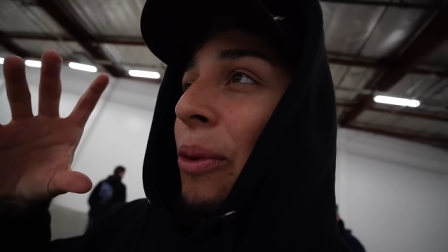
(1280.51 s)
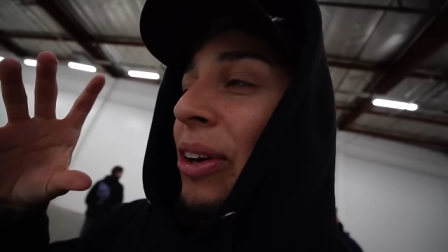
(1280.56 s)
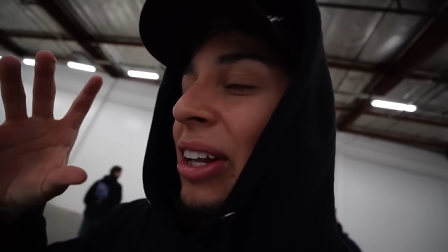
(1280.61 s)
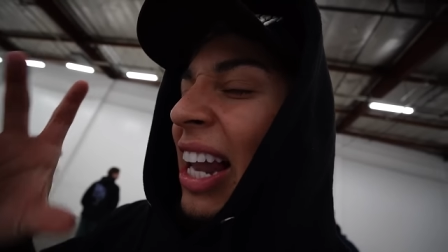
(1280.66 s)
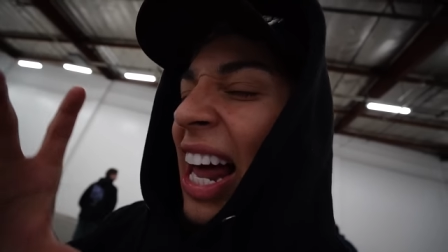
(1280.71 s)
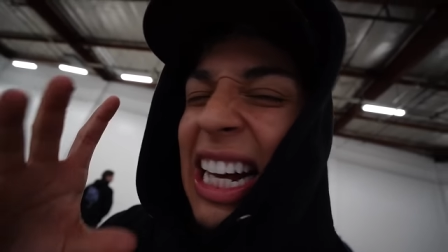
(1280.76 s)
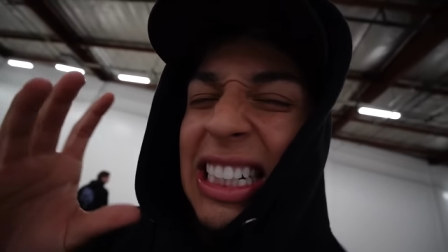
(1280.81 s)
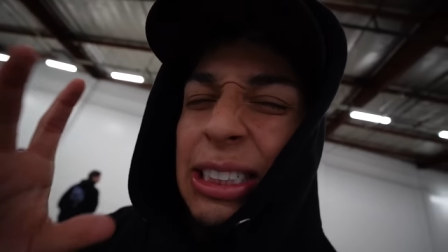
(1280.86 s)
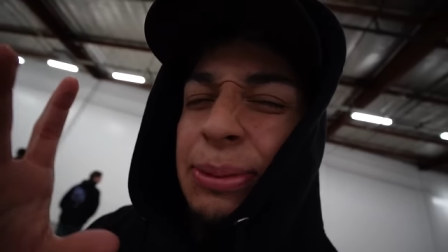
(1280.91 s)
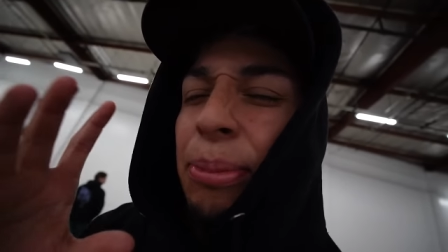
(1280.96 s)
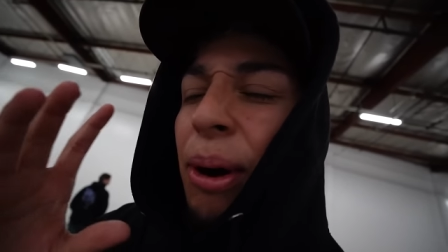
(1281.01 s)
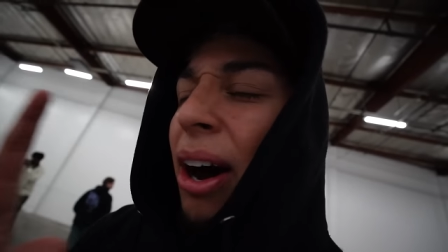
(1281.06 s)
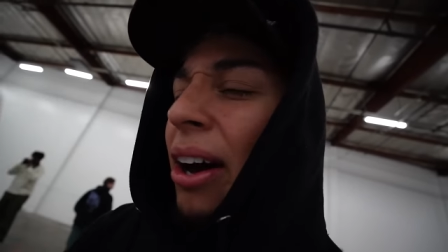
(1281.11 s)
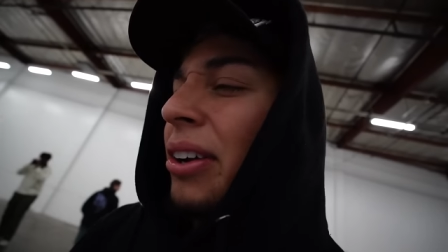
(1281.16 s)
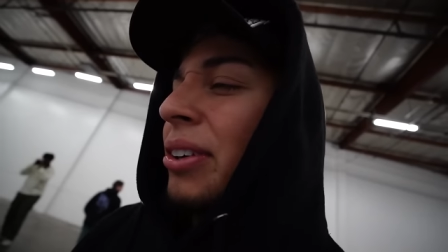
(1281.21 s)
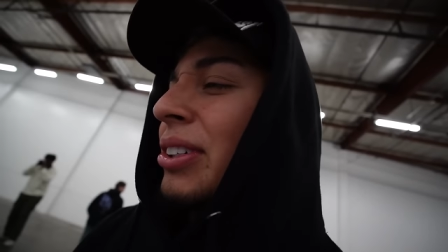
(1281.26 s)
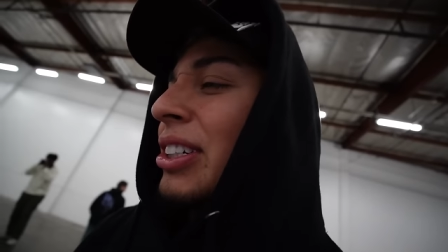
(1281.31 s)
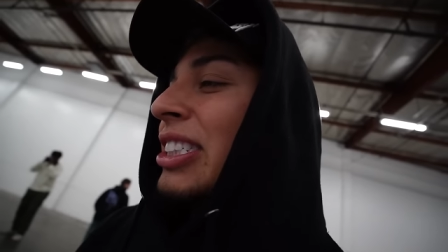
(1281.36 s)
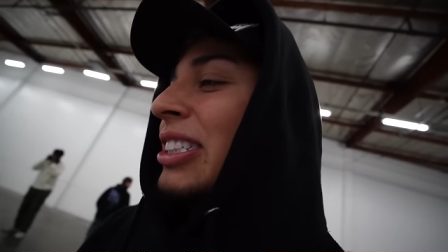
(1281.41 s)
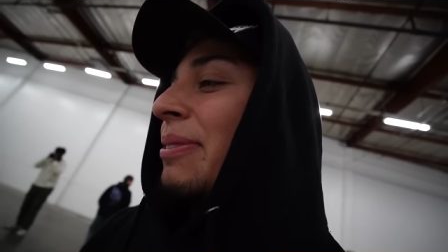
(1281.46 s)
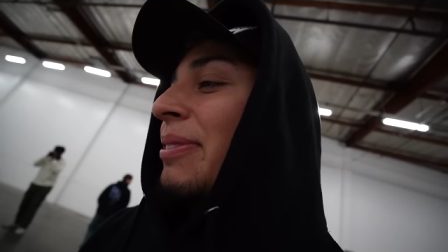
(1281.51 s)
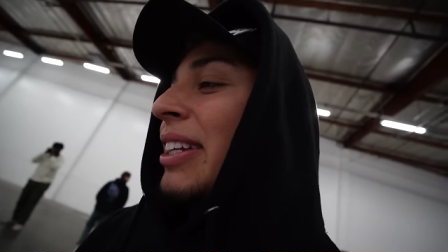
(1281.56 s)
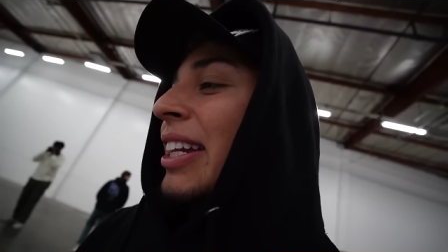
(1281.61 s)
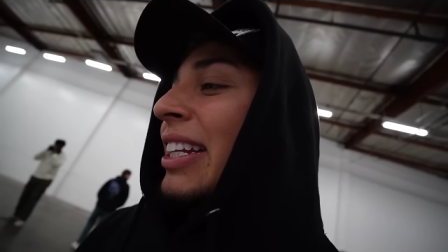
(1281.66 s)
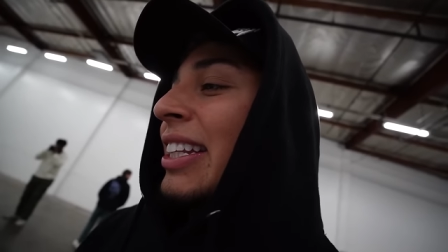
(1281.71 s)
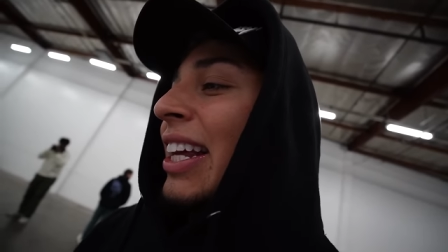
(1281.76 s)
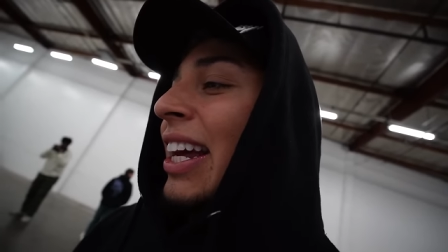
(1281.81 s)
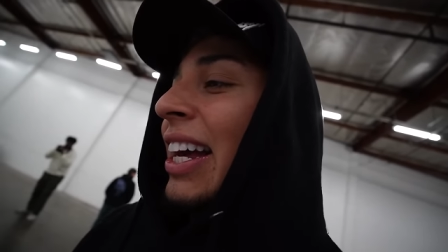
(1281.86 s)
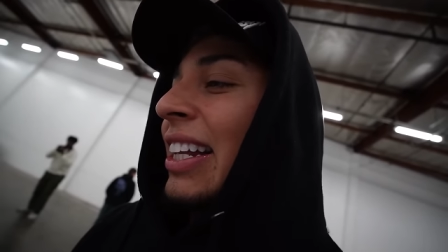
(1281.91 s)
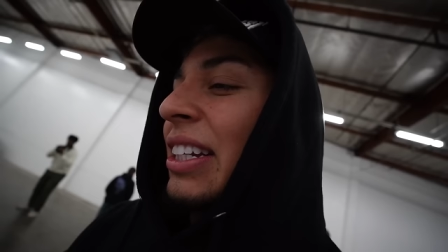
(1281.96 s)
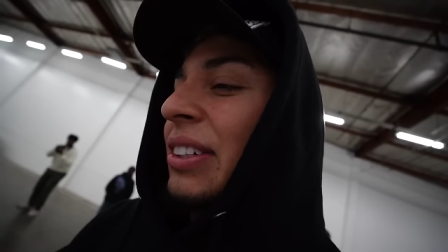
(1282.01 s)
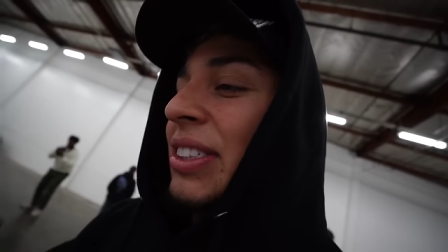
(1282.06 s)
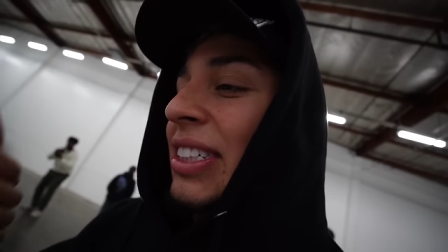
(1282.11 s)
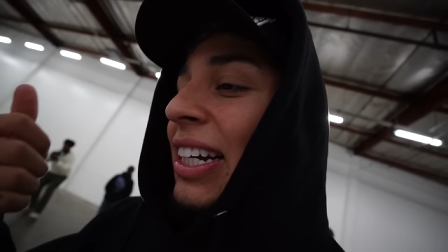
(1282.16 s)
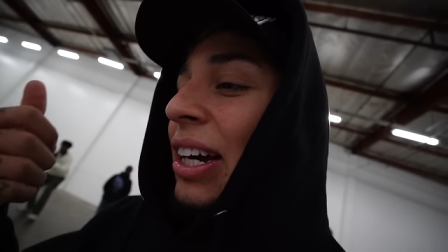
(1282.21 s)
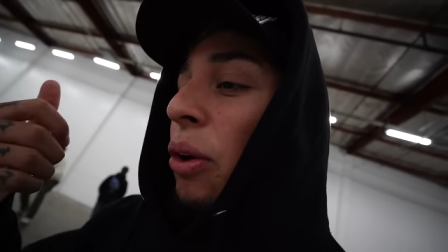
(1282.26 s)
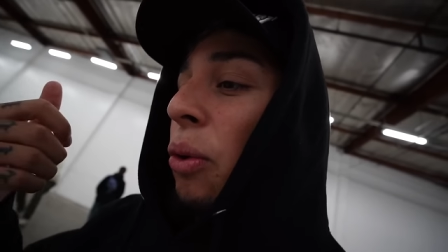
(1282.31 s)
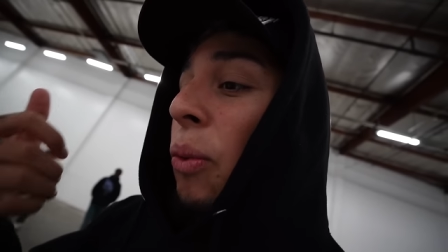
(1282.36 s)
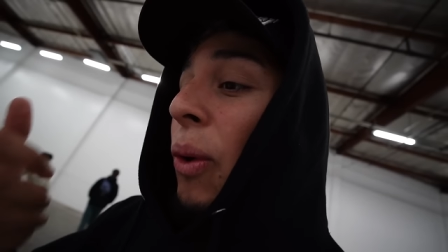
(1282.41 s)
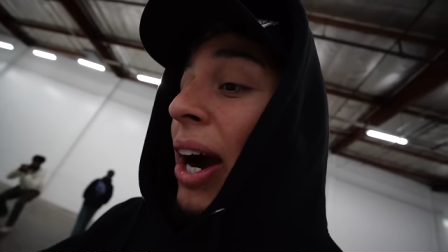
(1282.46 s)
glass bottle or something like that? I think it was
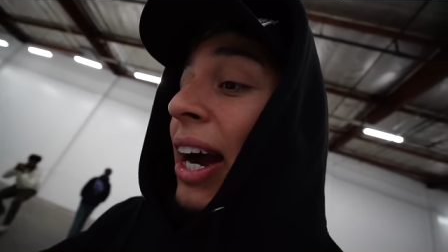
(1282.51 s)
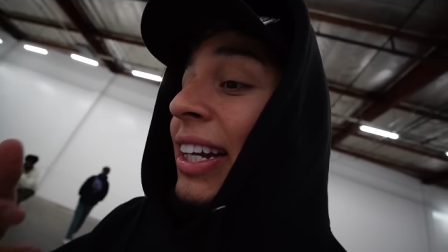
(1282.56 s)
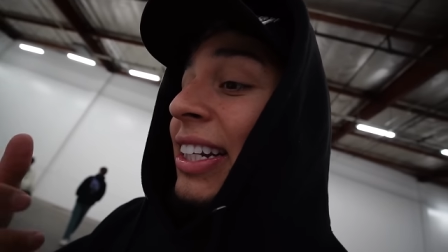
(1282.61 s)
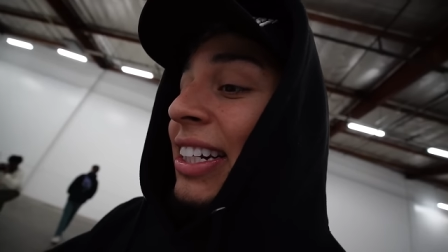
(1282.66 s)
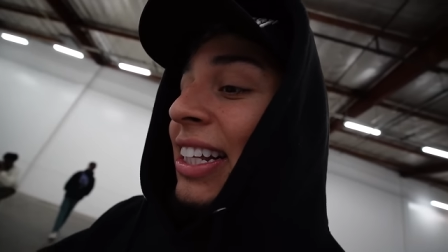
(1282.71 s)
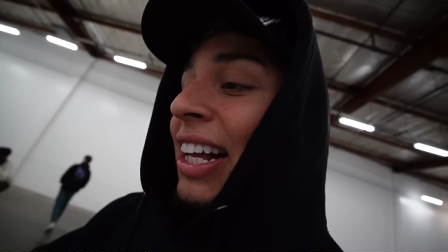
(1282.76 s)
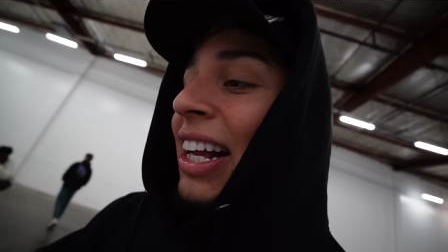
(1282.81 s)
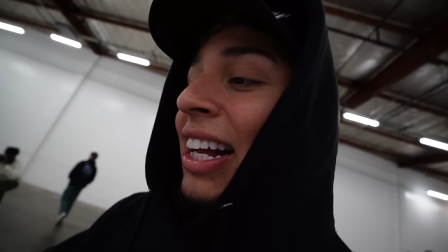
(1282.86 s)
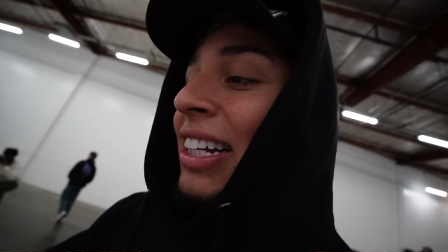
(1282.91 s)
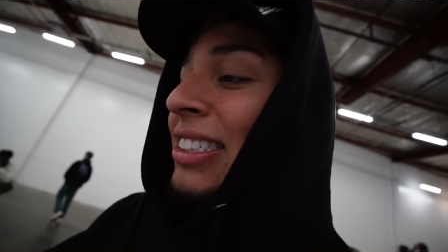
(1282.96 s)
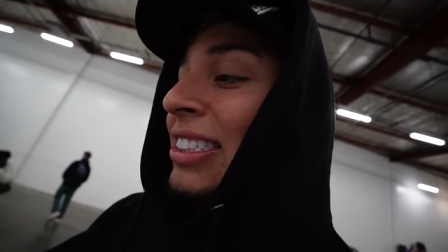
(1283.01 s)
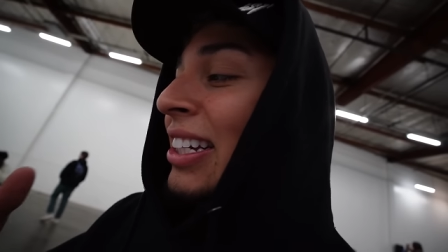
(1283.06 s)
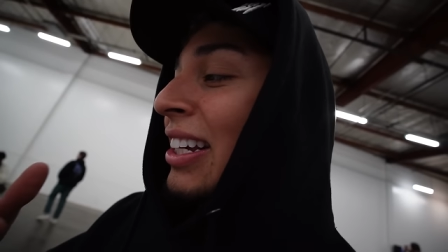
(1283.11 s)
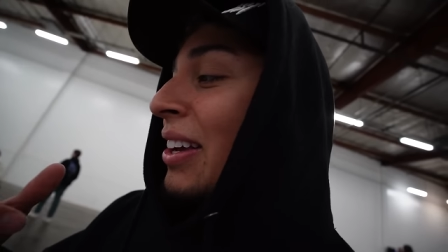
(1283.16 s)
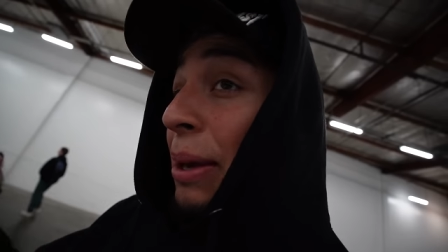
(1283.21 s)
like a wine glass.